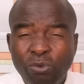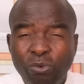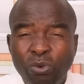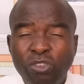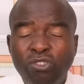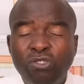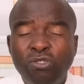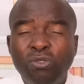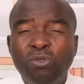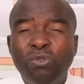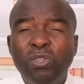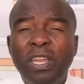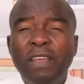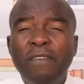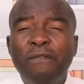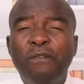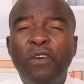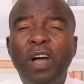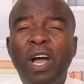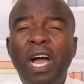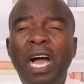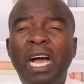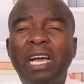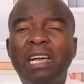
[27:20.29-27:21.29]
We should
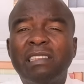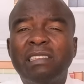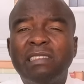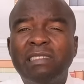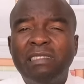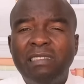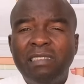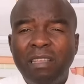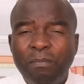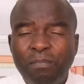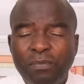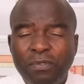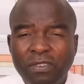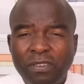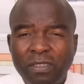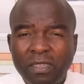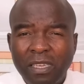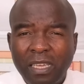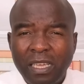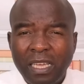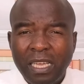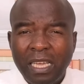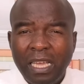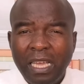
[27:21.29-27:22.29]
never accept
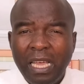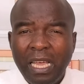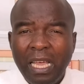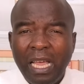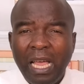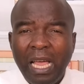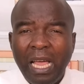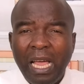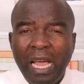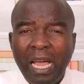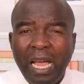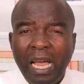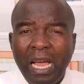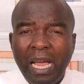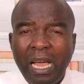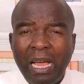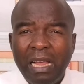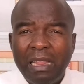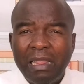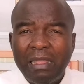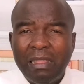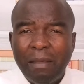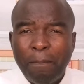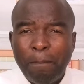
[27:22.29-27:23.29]

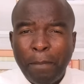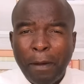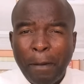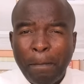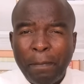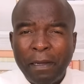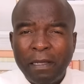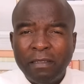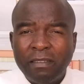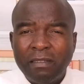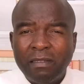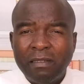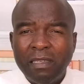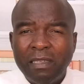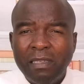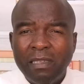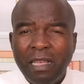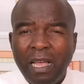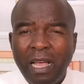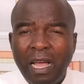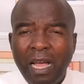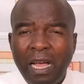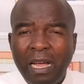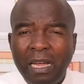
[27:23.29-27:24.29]
the
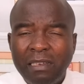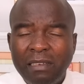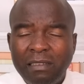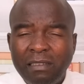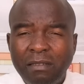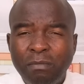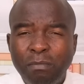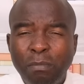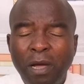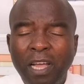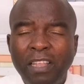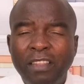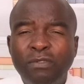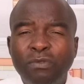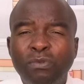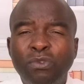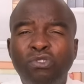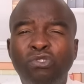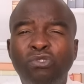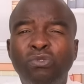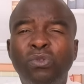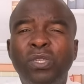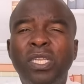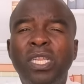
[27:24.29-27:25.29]
papacy demands. We
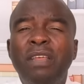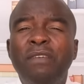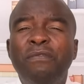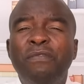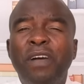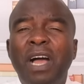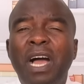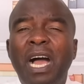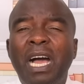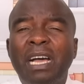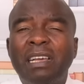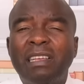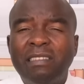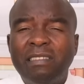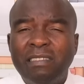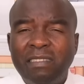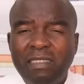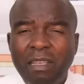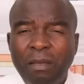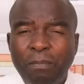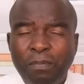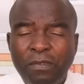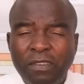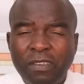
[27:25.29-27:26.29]
should never
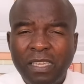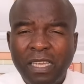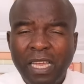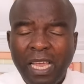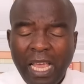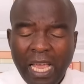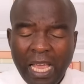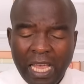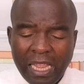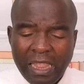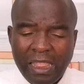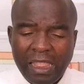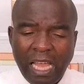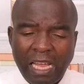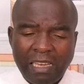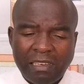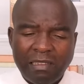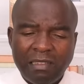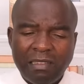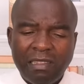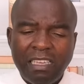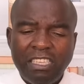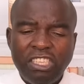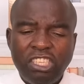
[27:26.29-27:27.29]
accept
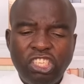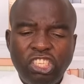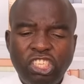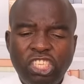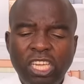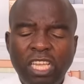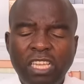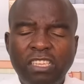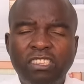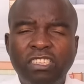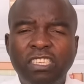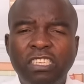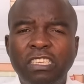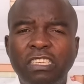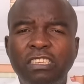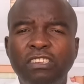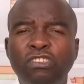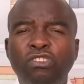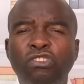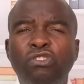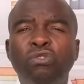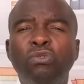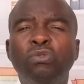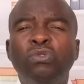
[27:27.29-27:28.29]
that the church
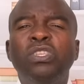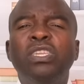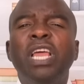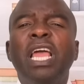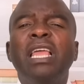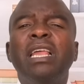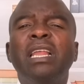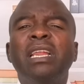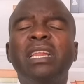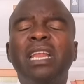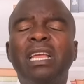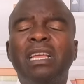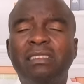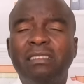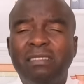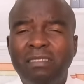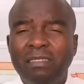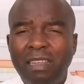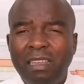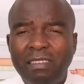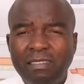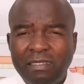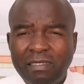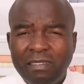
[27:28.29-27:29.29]
should
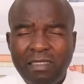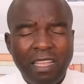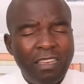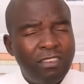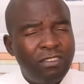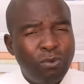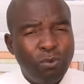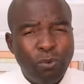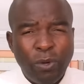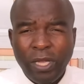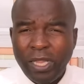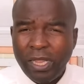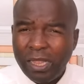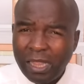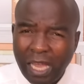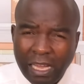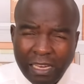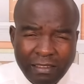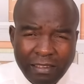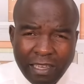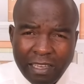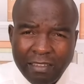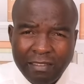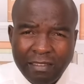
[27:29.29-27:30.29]
direct the state. When
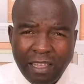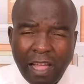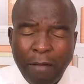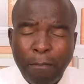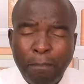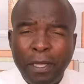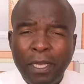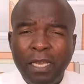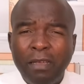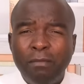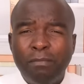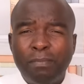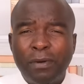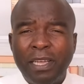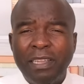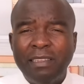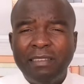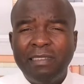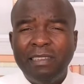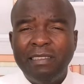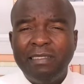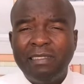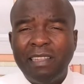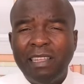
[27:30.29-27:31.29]
that is happening,
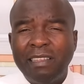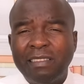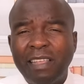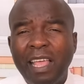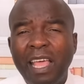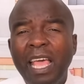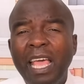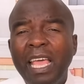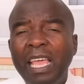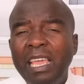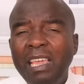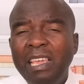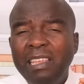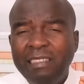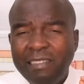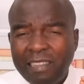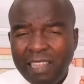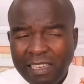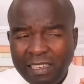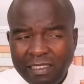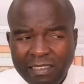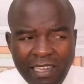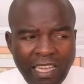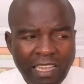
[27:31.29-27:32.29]
brothers and sisters, it's
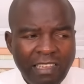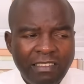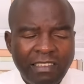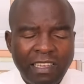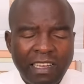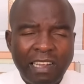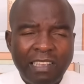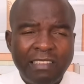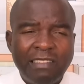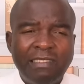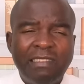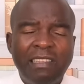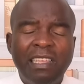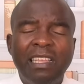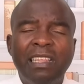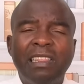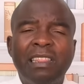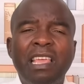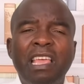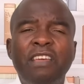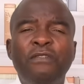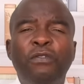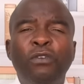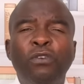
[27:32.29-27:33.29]
a dangerous
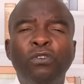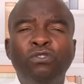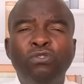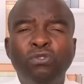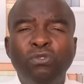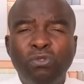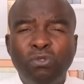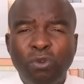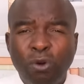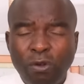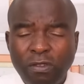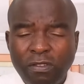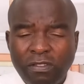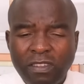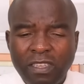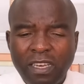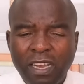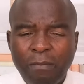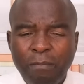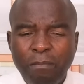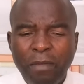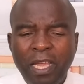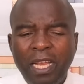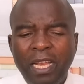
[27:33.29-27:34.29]
thing. Therefore, to those
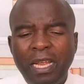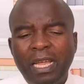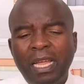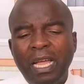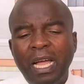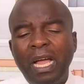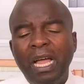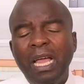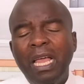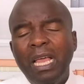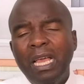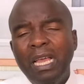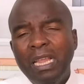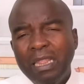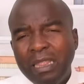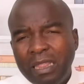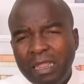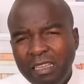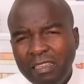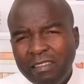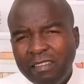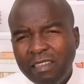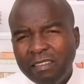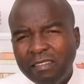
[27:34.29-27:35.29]
in America,
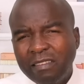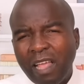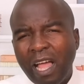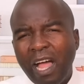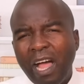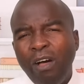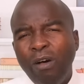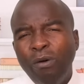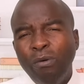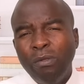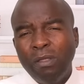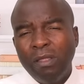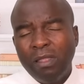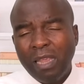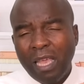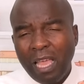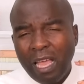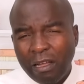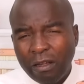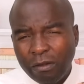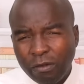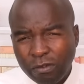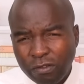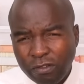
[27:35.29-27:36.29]
this is how
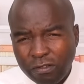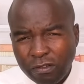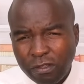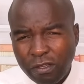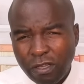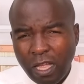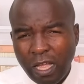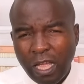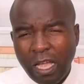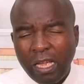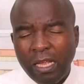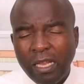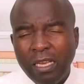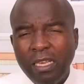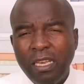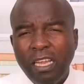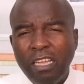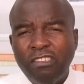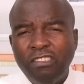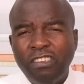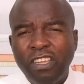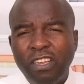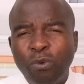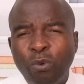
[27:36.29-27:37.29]
their
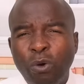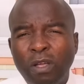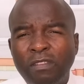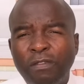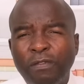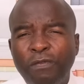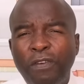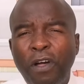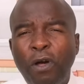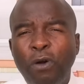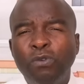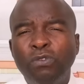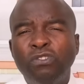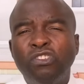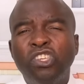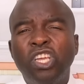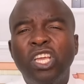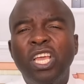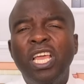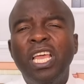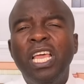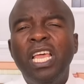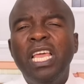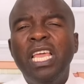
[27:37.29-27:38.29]
nation was found.
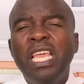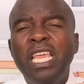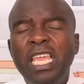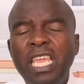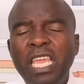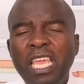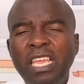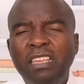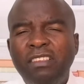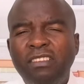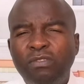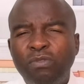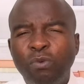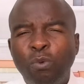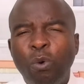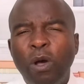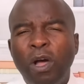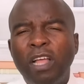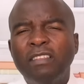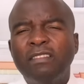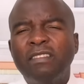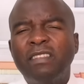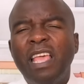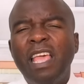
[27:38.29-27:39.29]
It
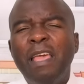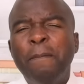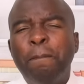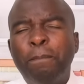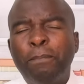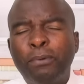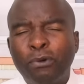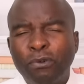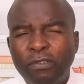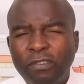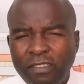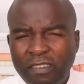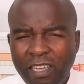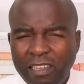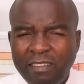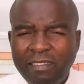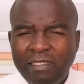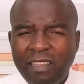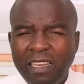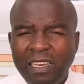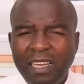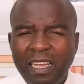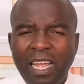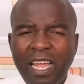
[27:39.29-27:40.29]
was a
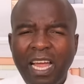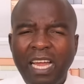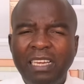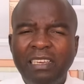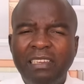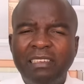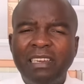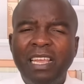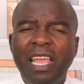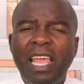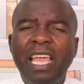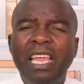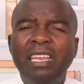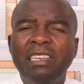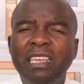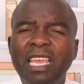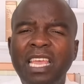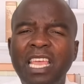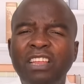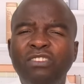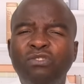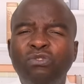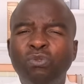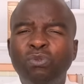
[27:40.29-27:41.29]
Protestant country,
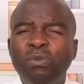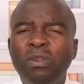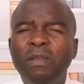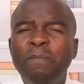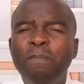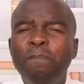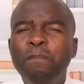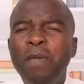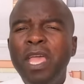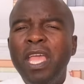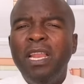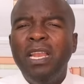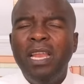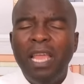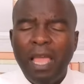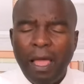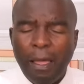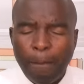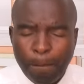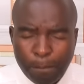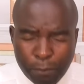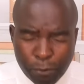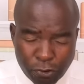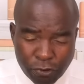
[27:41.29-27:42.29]
and it will remain
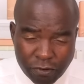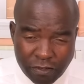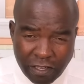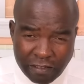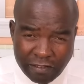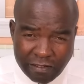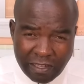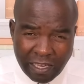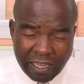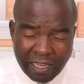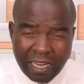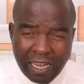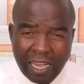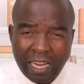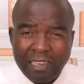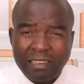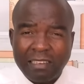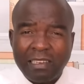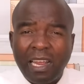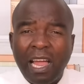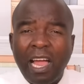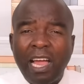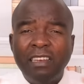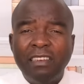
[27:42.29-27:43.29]
a Protestant
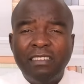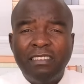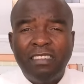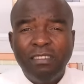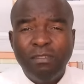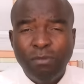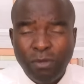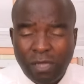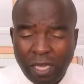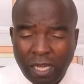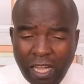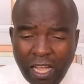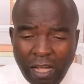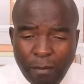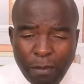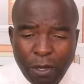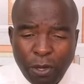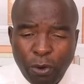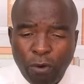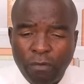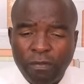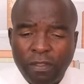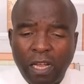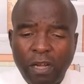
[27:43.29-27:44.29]
country until the
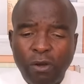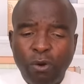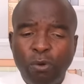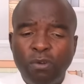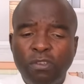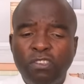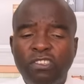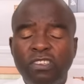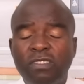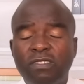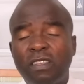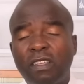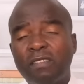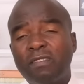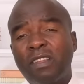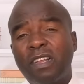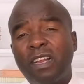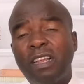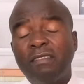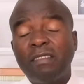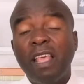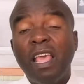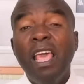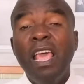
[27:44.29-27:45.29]
coming of the Lord Jesus
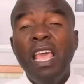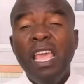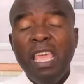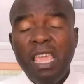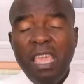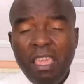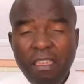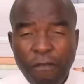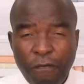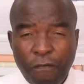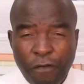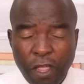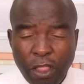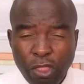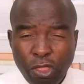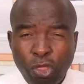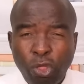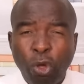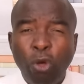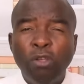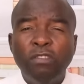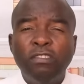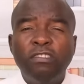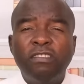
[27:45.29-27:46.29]
Christ. Even
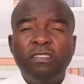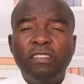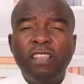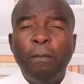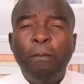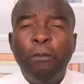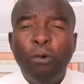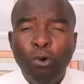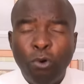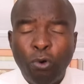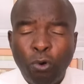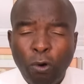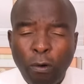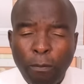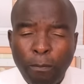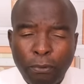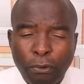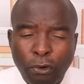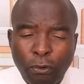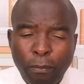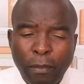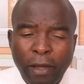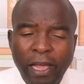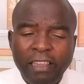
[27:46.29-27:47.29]
though some will
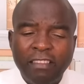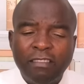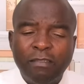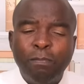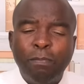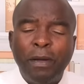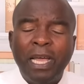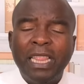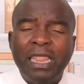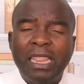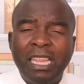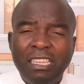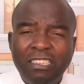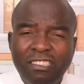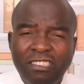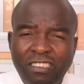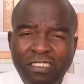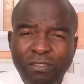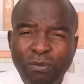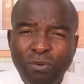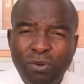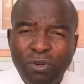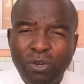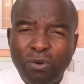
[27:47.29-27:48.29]
compromise, but the
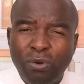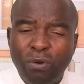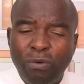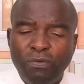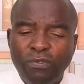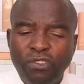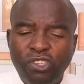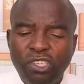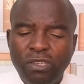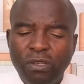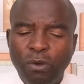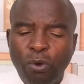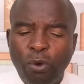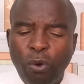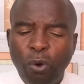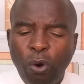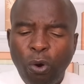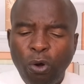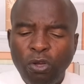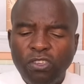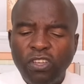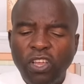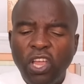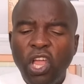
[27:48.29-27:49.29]
children of
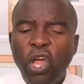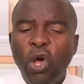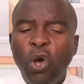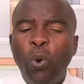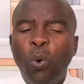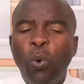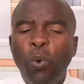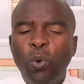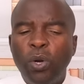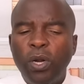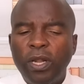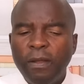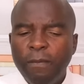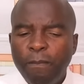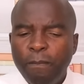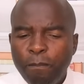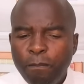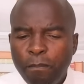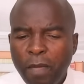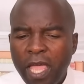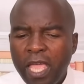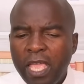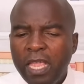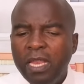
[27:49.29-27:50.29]
God will
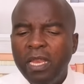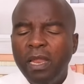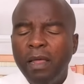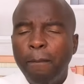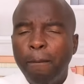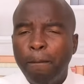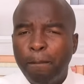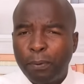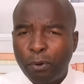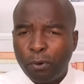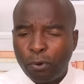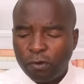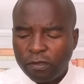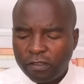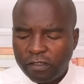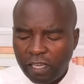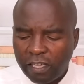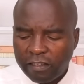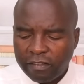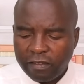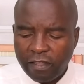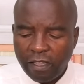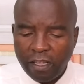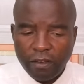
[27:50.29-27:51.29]
remain
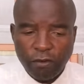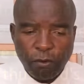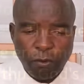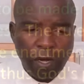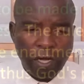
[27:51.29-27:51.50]
Protestant.